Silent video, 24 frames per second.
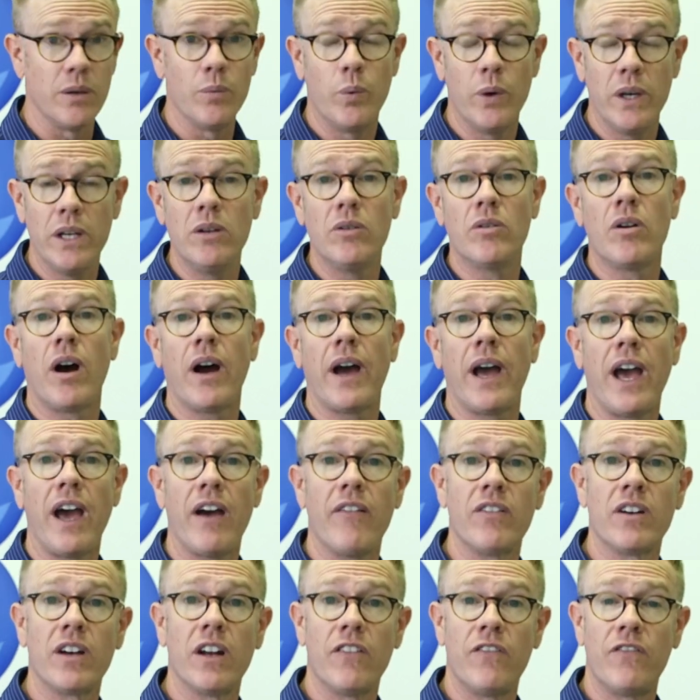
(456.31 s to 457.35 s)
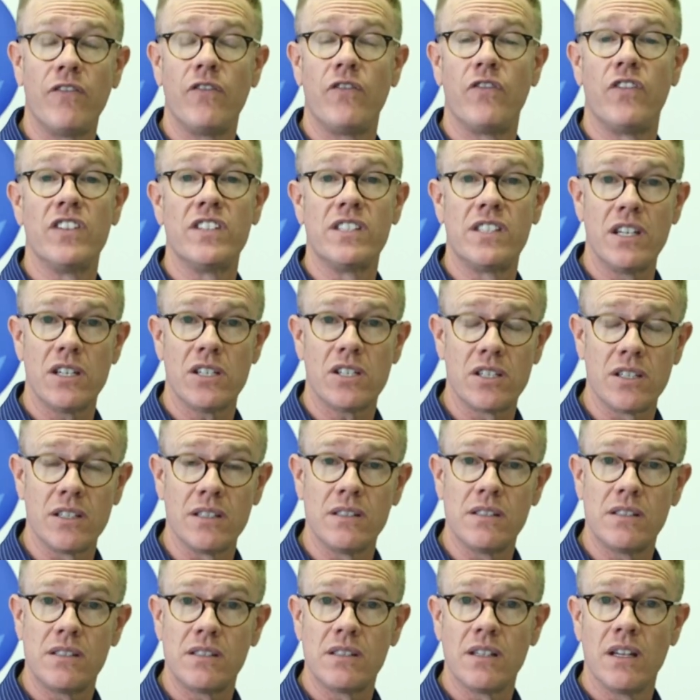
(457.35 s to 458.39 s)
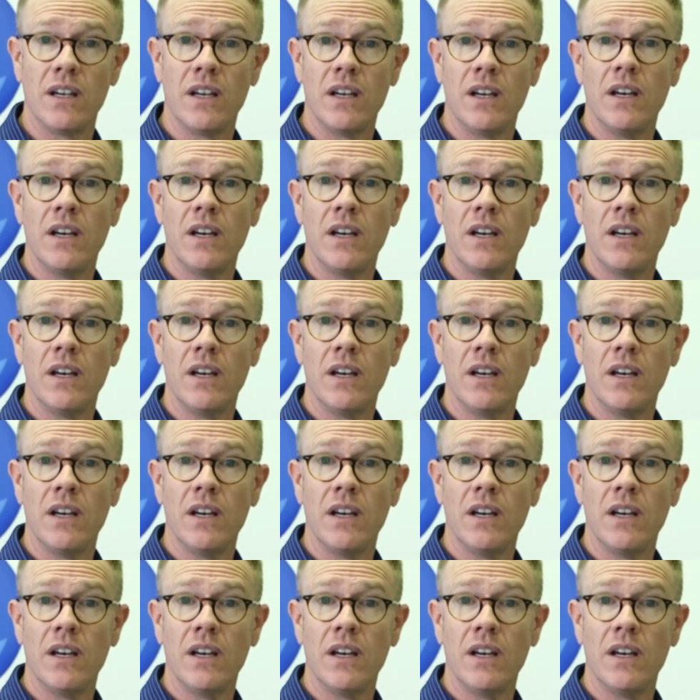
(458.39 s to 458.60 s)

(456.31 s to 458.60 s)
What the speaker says: We do not have enough physicians